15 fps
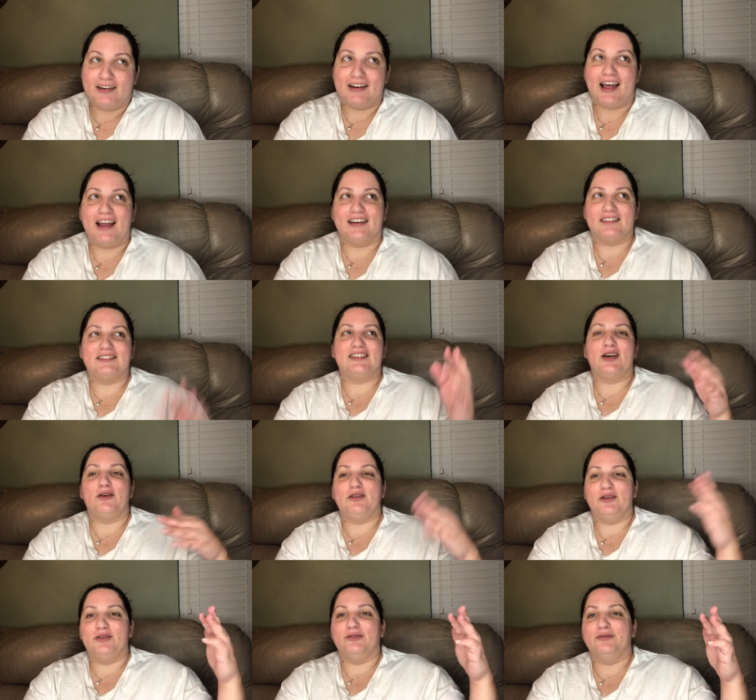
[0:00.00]
not
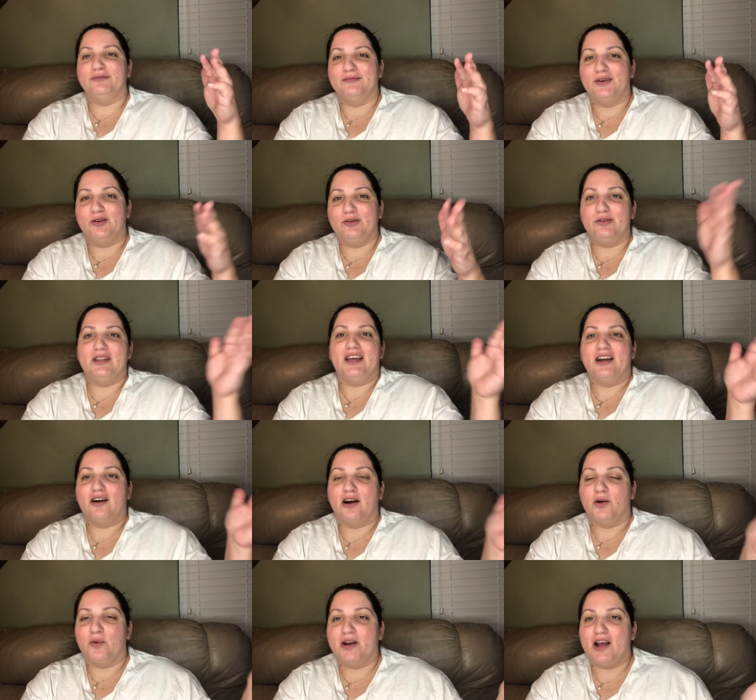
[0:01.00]
tell you who they
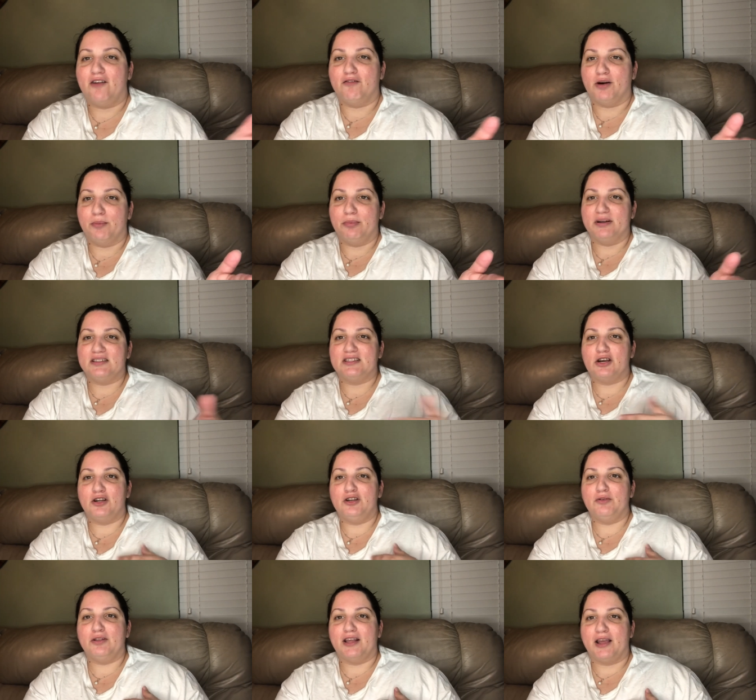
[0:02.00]
are, whatever, but tell
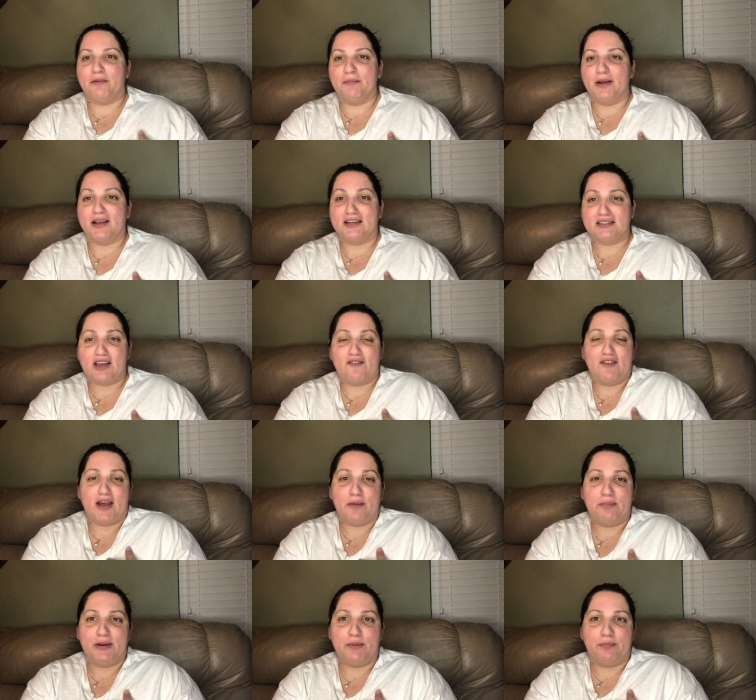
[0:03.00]
you like, because I've
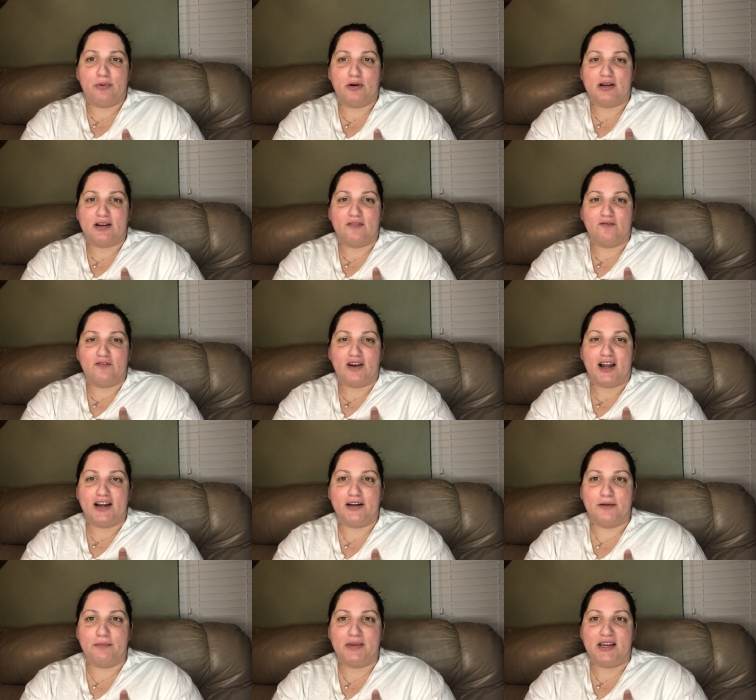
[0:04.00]
had people
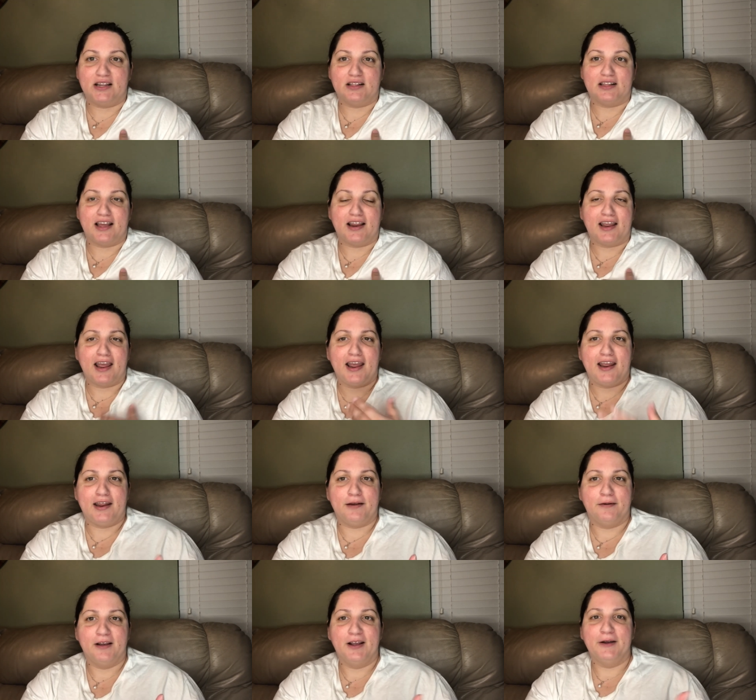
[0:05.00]
confide in me like,
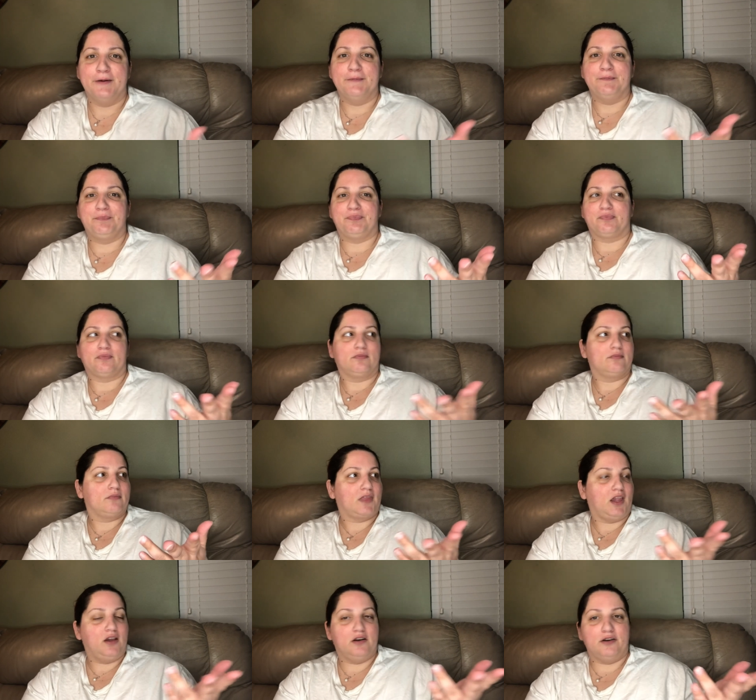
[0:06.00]
hey,
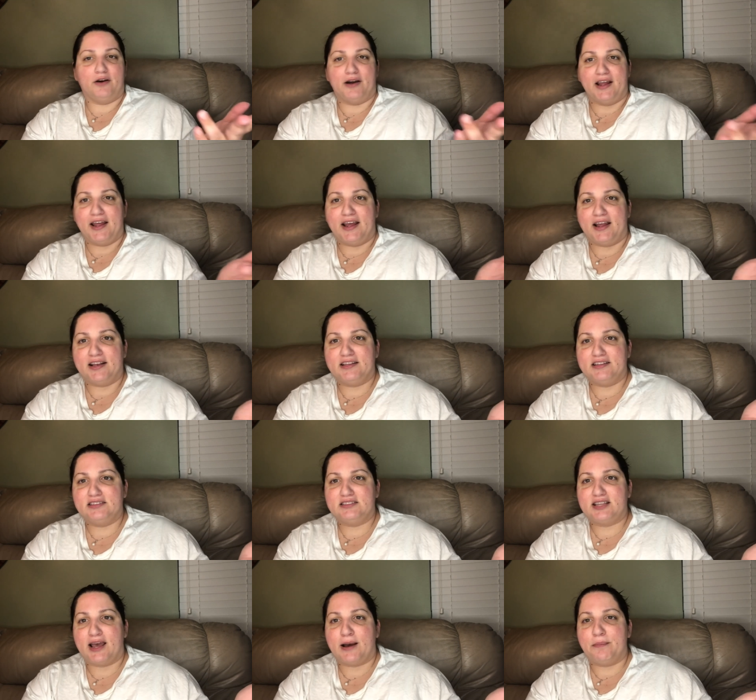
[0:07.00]
you know, I had
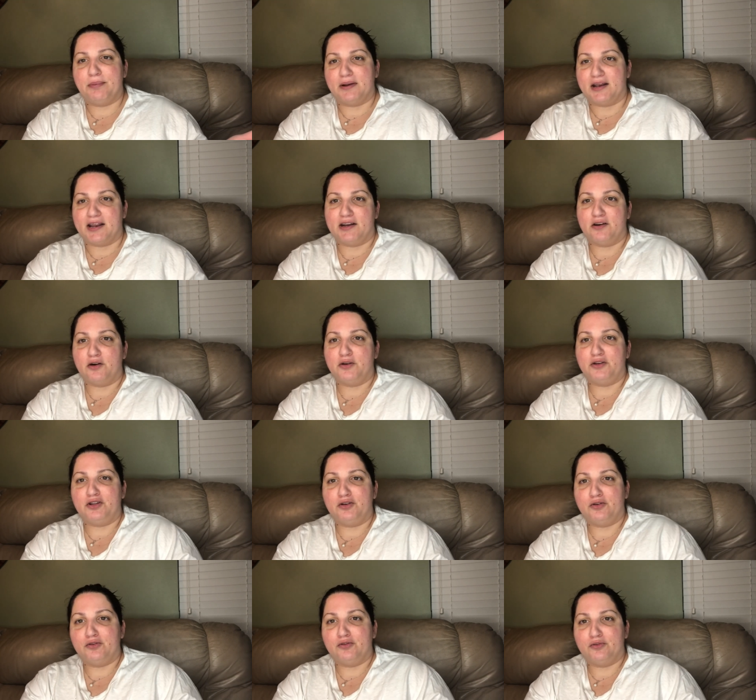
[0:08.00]
this happen. I know
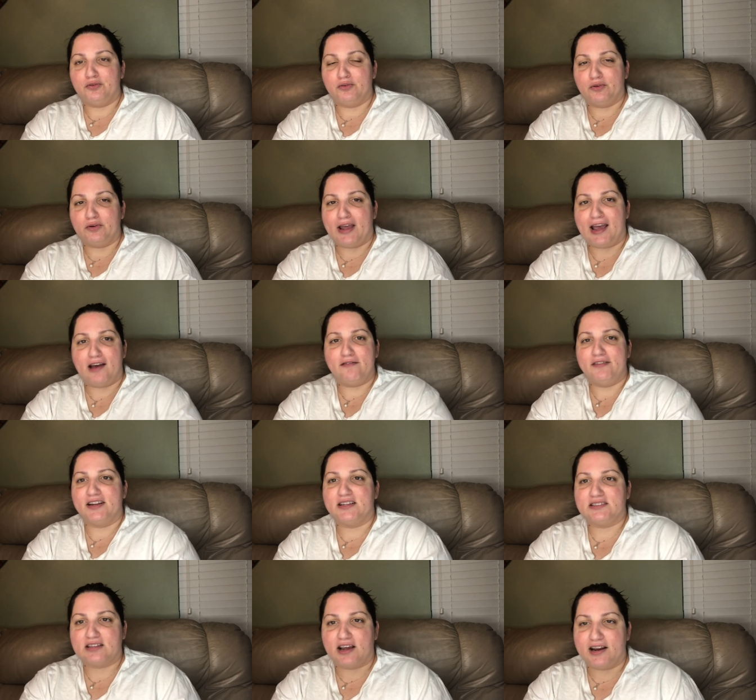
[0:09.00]
you have
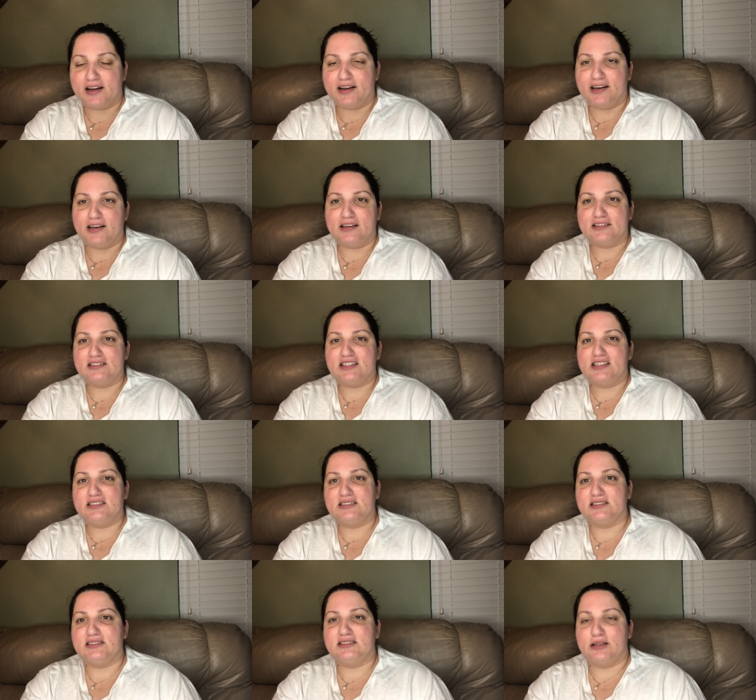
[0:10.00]
anxiety. Is
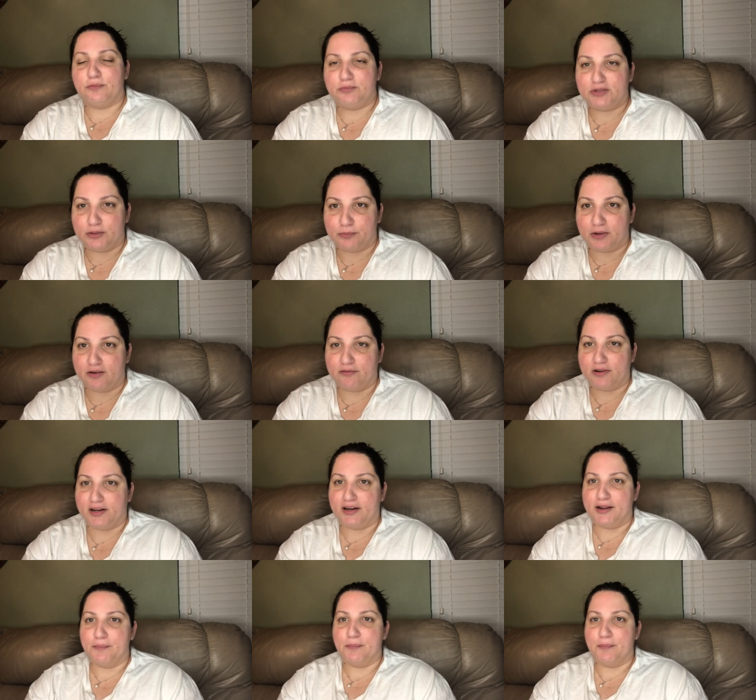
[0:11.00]
this a symptom of it?